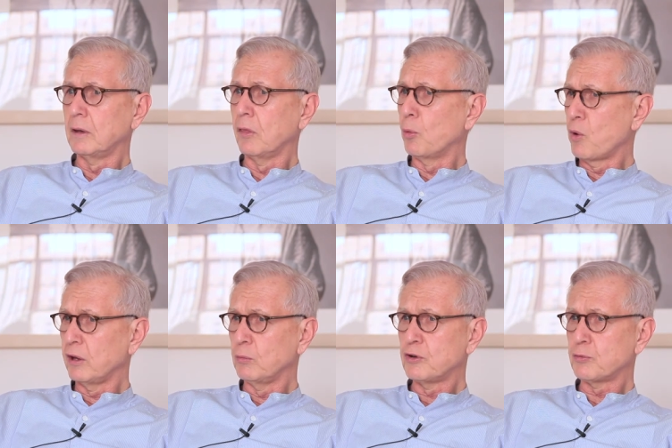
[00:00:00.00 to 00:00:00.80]
in the way
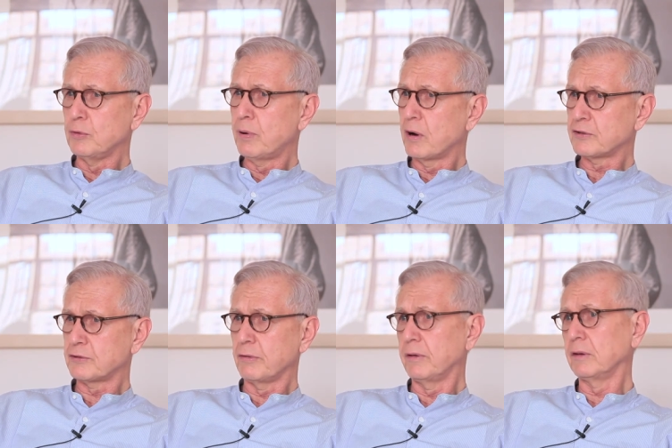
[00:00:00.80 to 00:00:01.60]
in which we
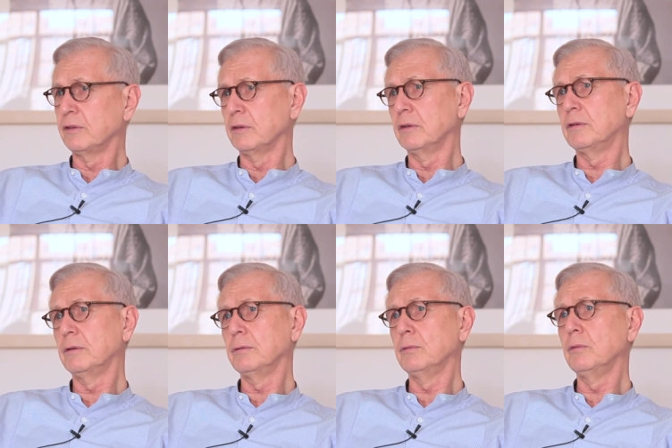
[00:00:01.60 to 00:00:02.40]
parcel things into